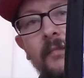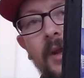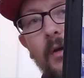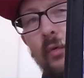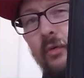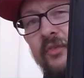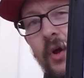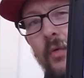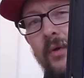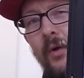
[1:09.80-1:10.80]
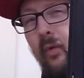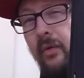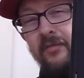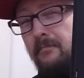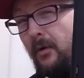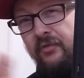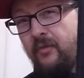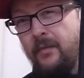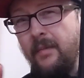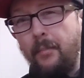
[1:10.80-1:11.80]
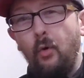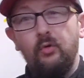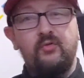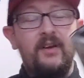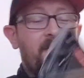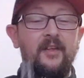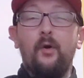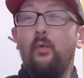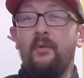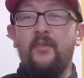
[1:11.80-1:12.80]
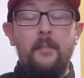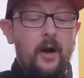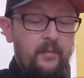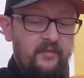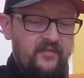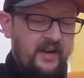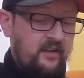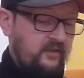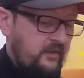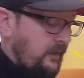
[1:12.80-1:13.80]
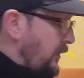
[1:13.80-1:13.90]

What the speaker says: also most of them are in portrait. I think all of them are, in fact.